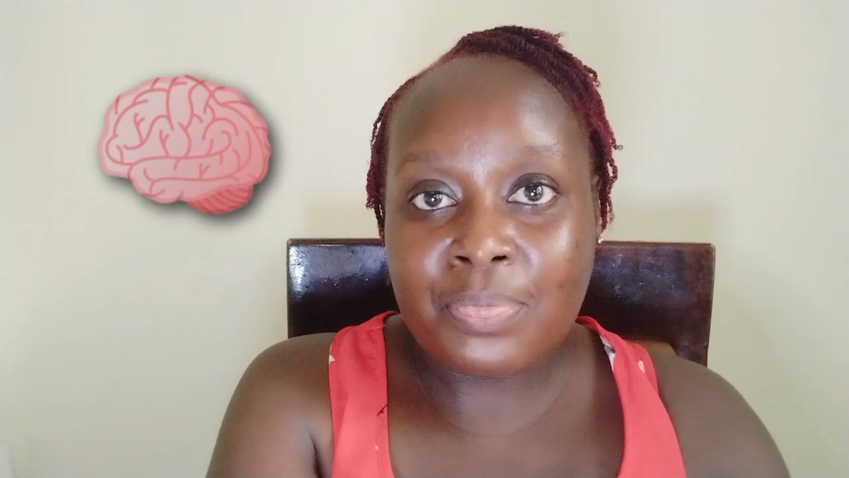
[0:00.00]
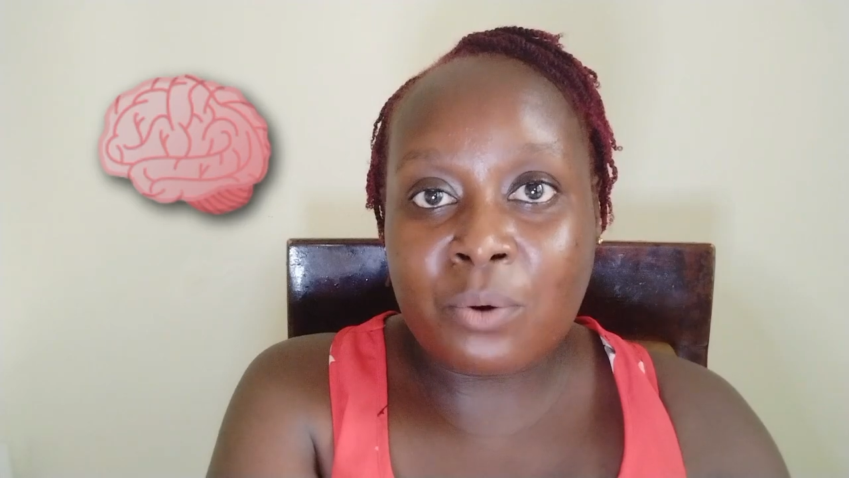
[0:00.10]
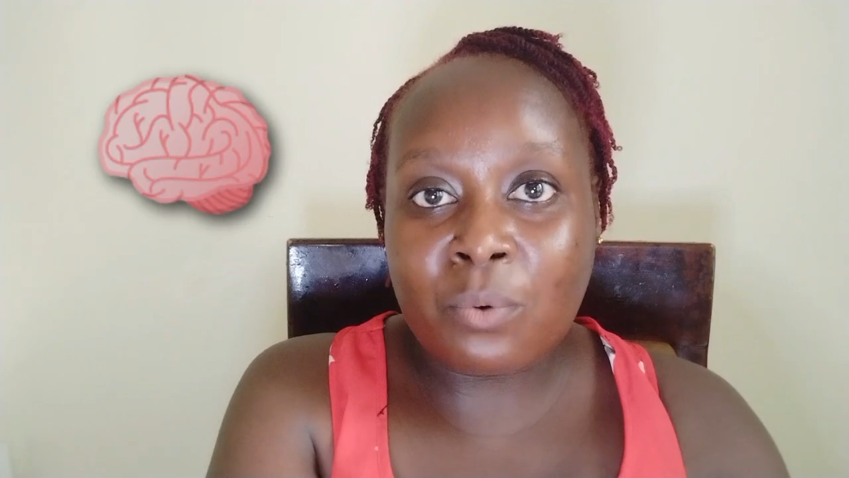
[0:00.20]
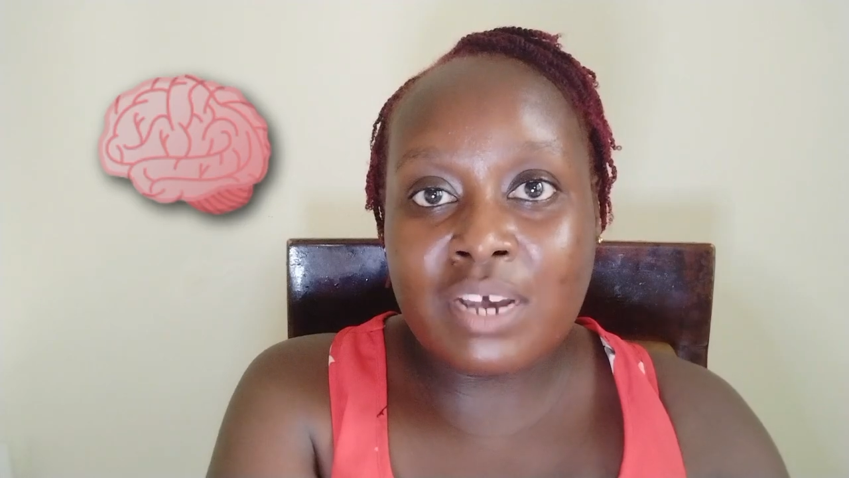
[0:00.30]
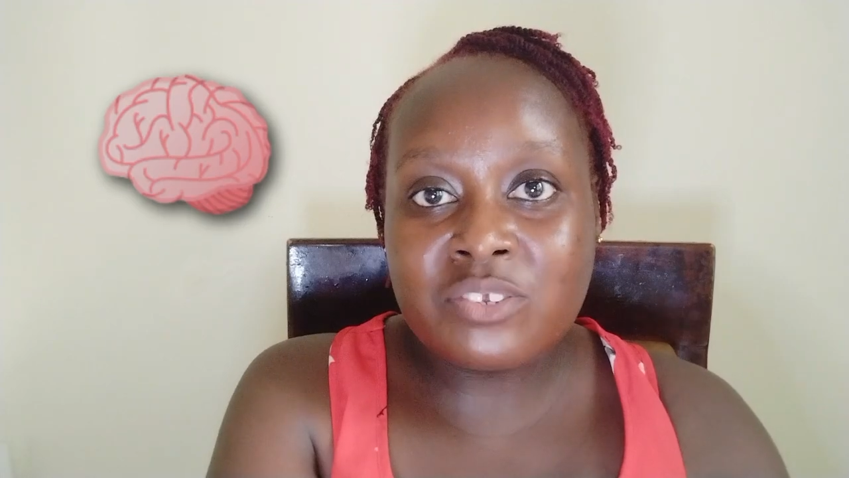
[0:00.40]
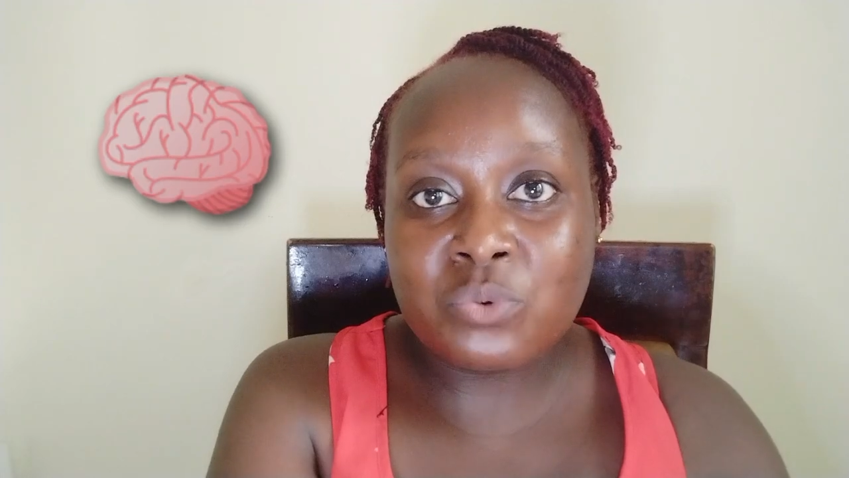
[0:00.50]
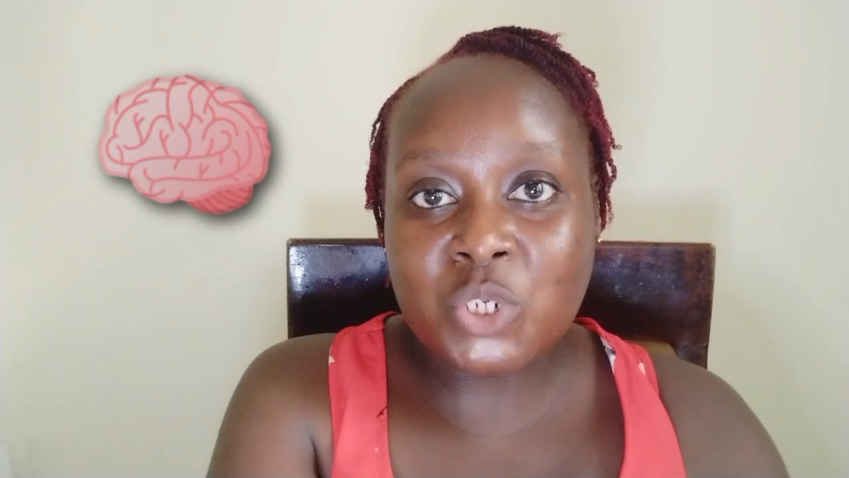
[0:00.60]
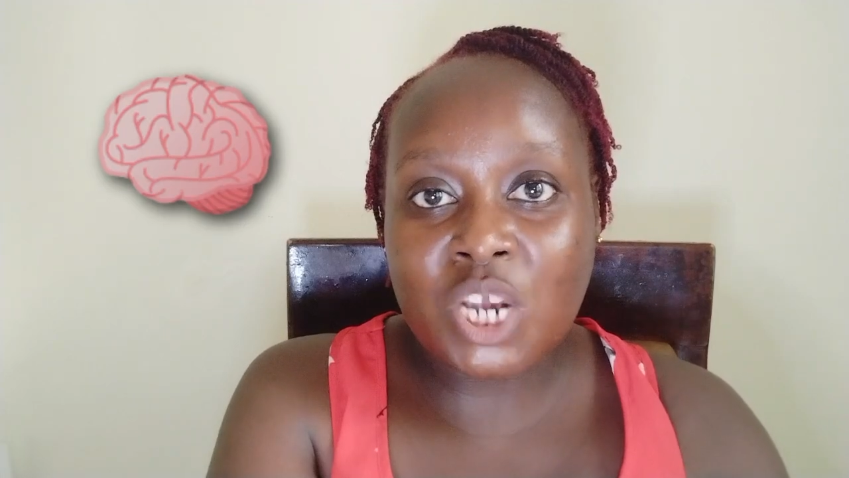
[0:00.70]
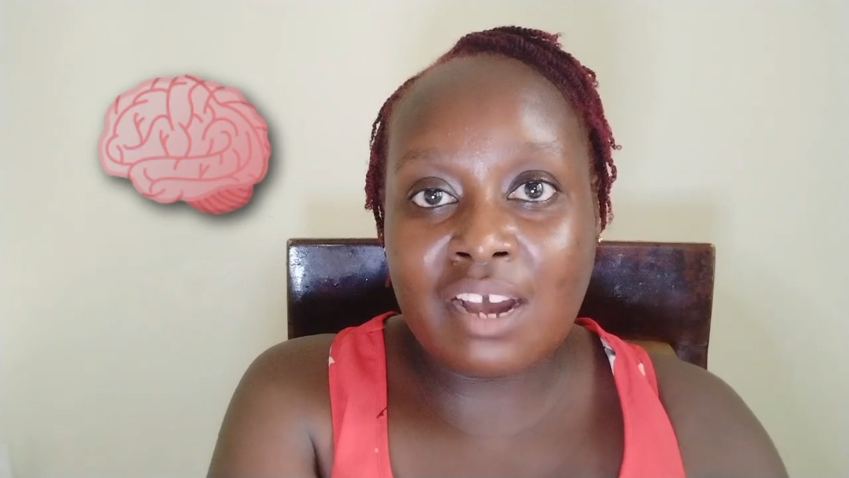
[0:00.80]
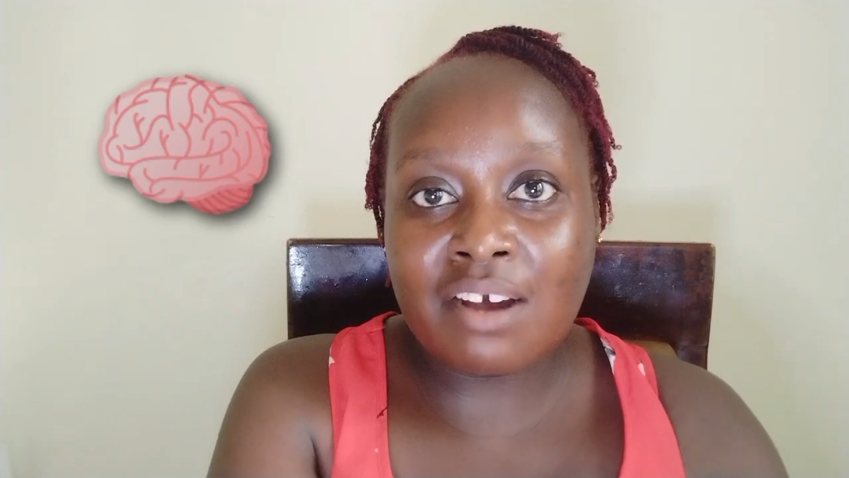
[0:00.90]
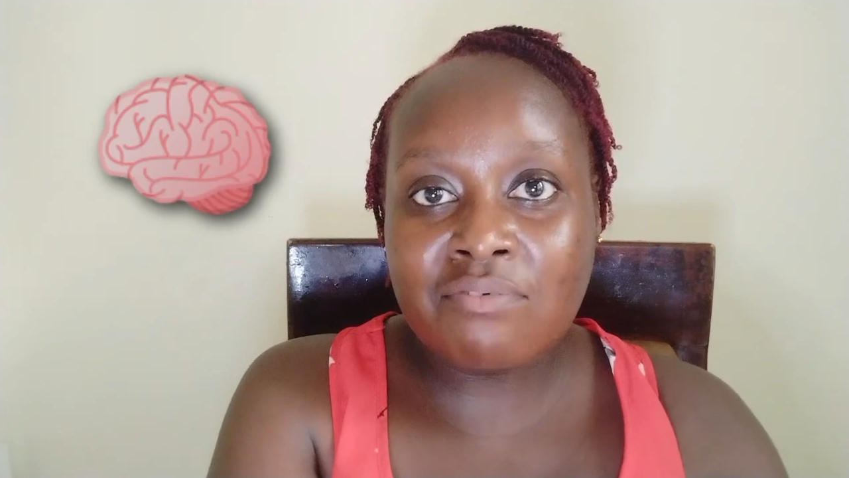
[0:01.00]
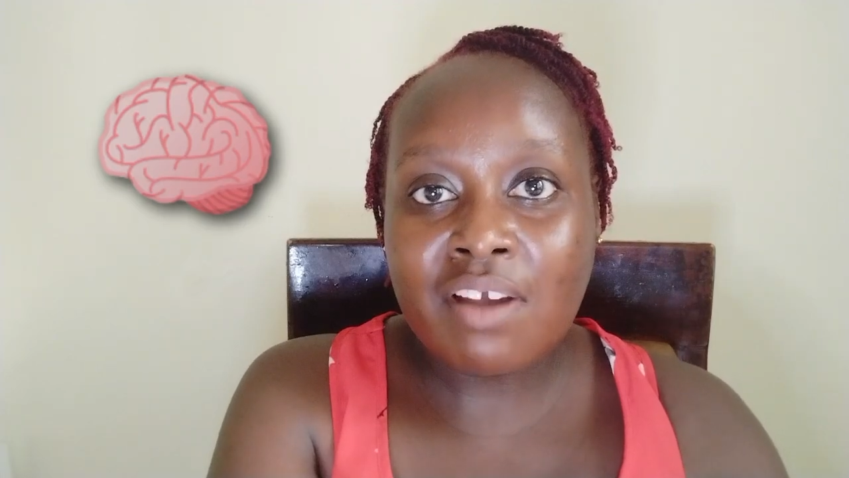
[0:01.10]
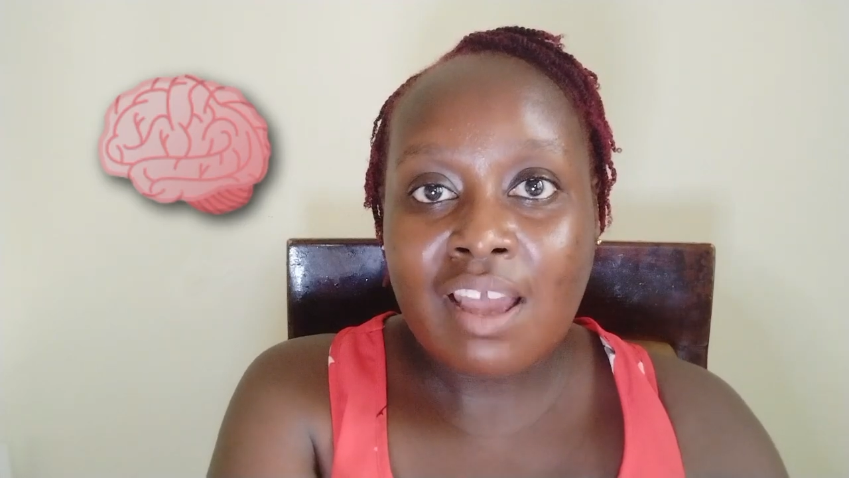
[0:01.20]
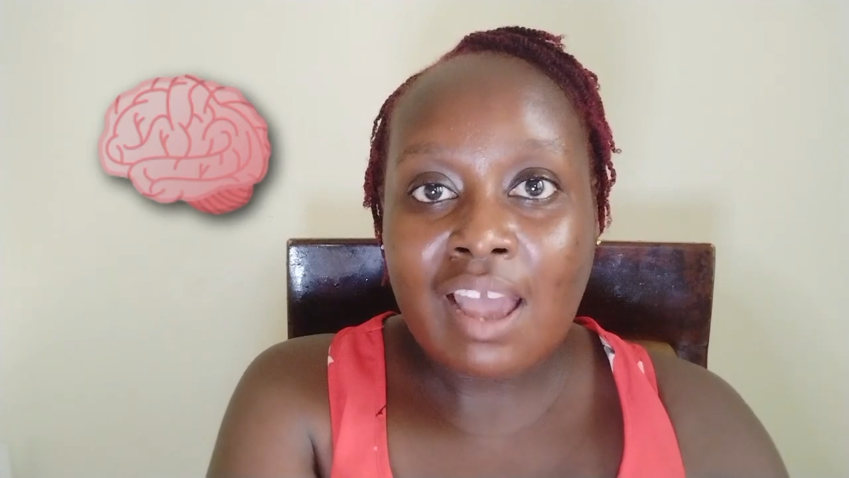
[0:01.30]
the words which have